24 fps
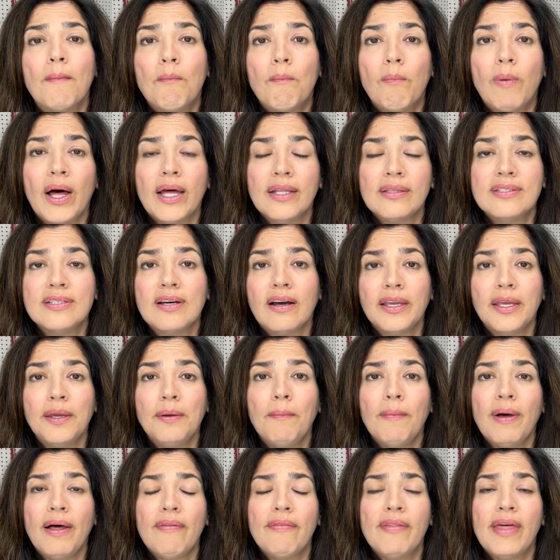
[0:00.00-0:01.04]
But talking
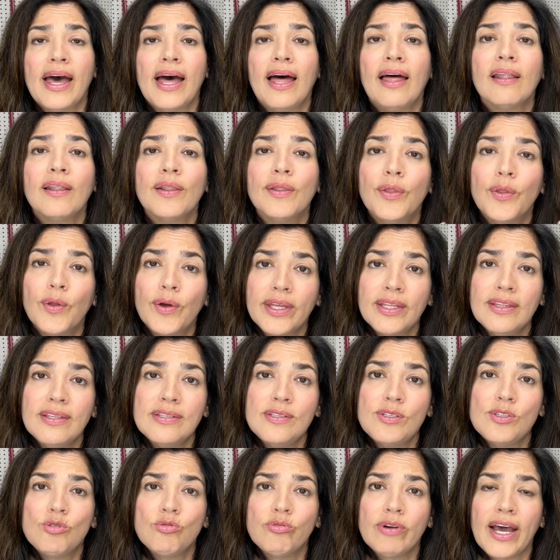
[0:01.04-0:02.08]
about that, look at
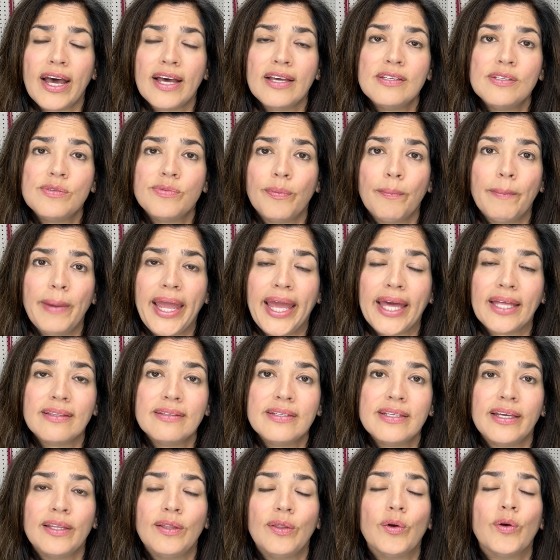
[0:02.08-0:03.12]
this dress from Ann
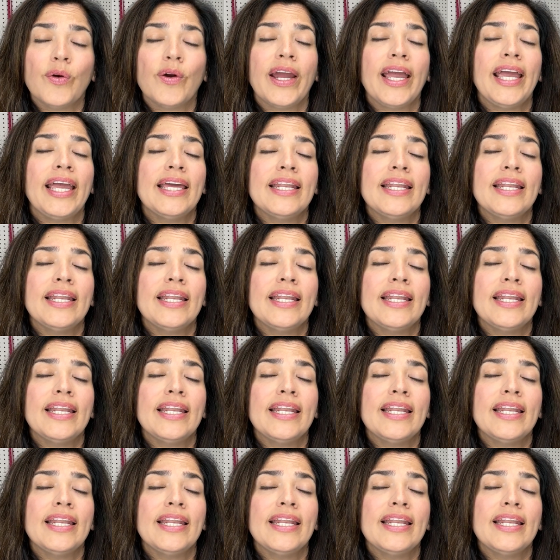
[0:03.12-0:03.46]
Taylor.